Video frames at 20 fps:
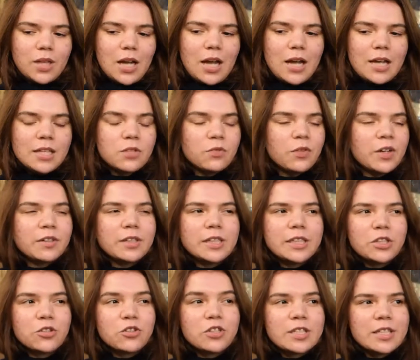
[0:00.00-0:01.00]
It's very
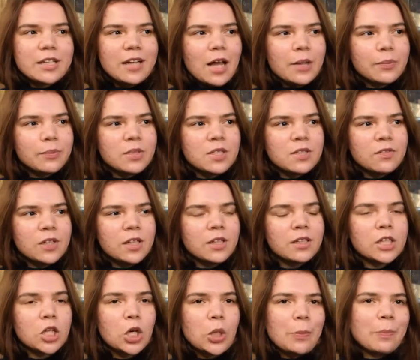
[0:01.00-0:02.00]
interesting atmosphere.
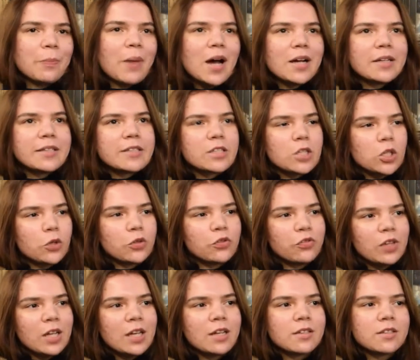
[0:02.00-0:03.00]
It combines a lot of
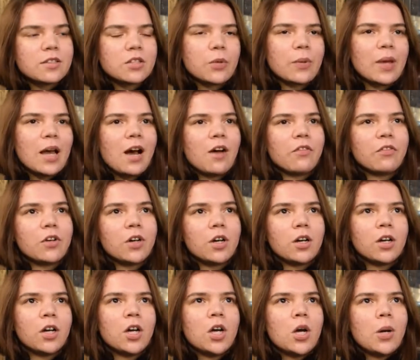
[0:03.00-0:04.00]
things. So we have
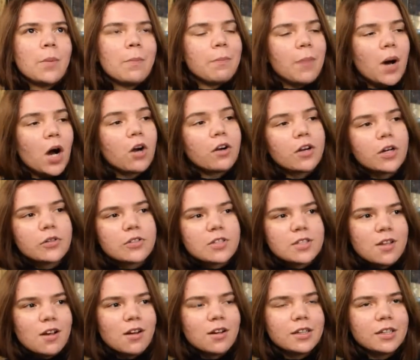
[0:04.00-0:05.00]
a bar
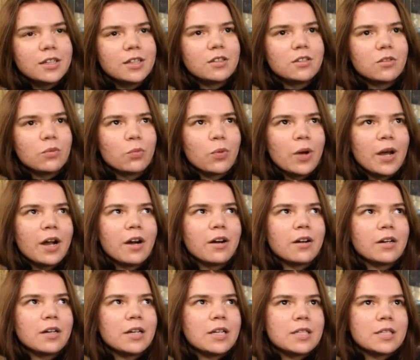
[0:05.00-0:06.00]
outside
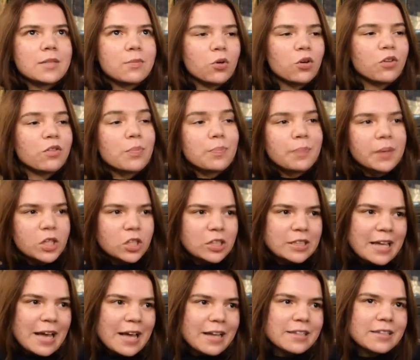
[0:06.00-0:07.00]
where it's more of a beer
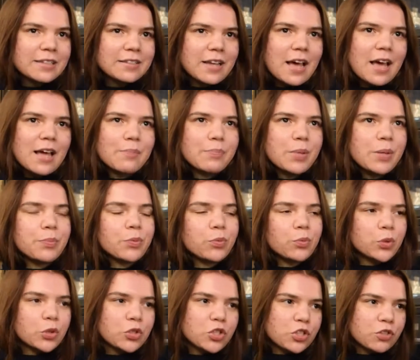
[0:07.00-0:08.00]
tent and people
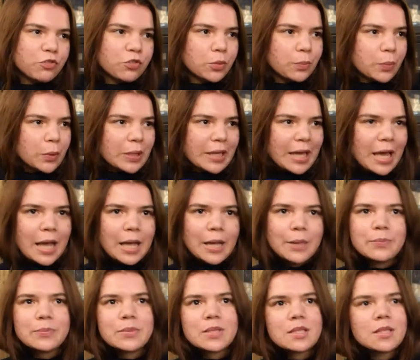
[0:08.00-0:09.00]
watch football
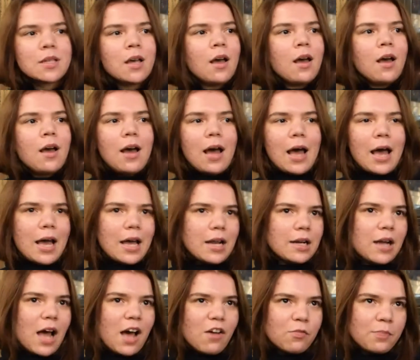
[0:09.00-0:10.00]
games
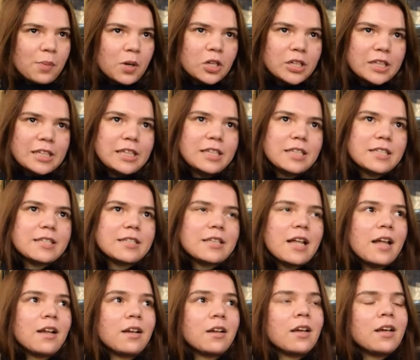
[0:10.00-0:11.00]
and have parties.
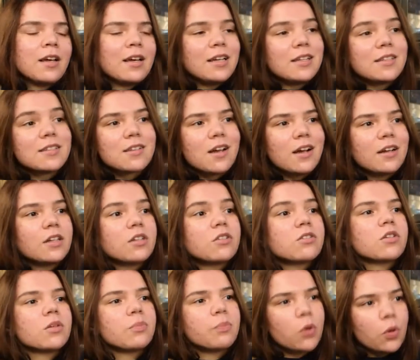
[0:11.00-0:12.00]
Then inside
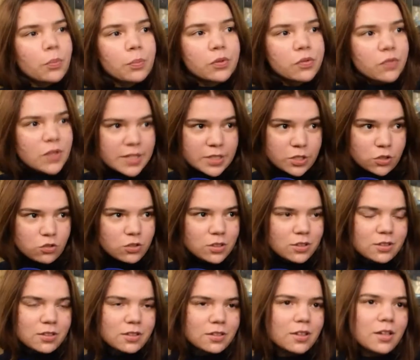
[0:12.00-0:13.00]
there's a proper
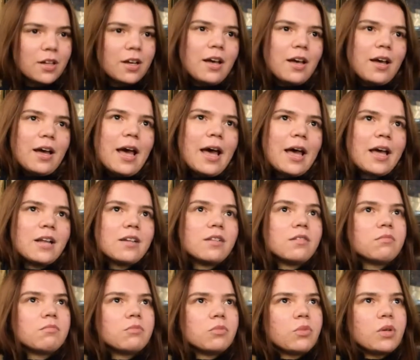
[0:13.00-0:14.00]
restaurant,
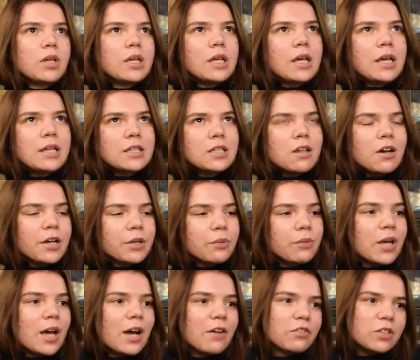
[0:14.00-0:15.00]
and at night
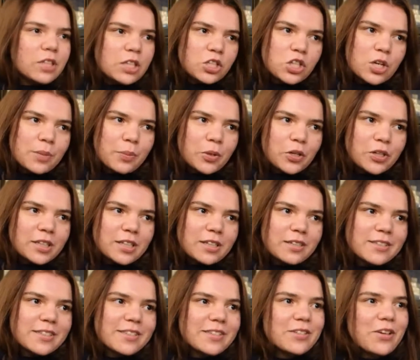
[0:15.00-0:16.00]
we have DJ
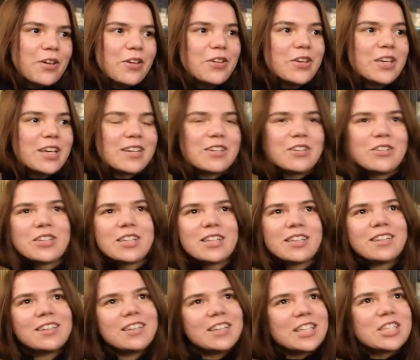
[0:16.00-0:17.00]
parties. So you can you
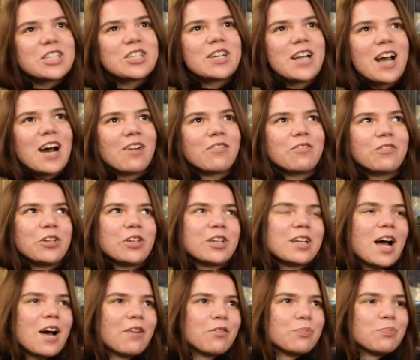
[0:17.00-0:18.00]
can literally have you
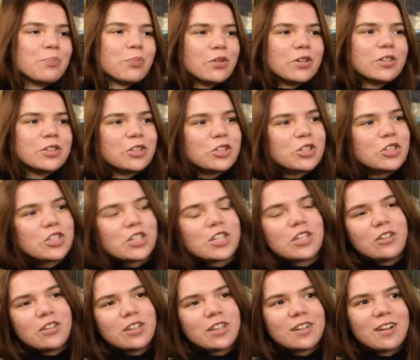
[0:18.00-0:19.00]
can have a brunch
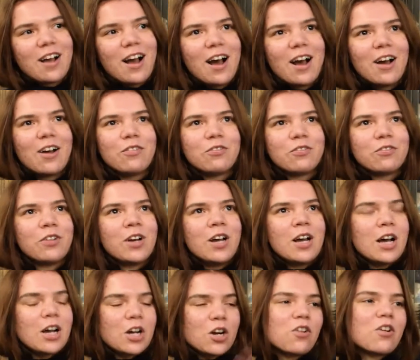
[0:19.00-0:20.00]
and you can have
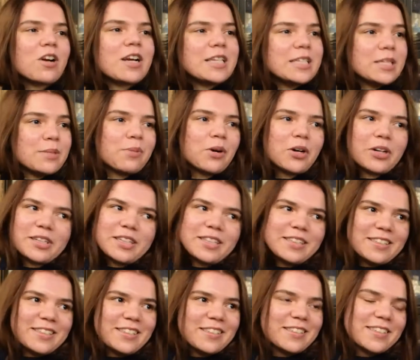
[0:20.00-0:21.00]
a crazy party
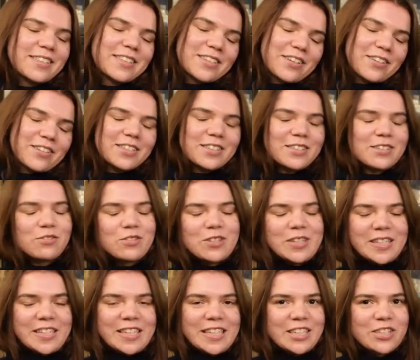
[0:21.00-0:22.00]
in the night. So it's
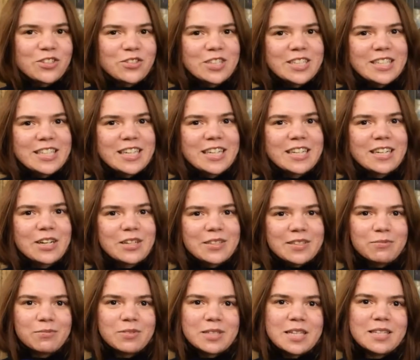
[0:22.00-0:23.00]
really interesting in that
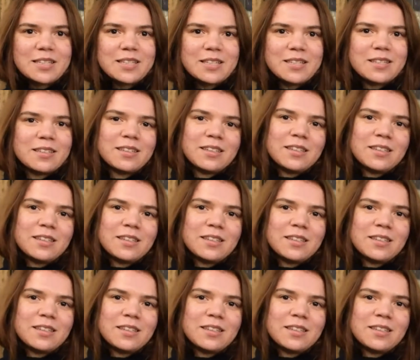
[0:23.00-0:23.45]
sense.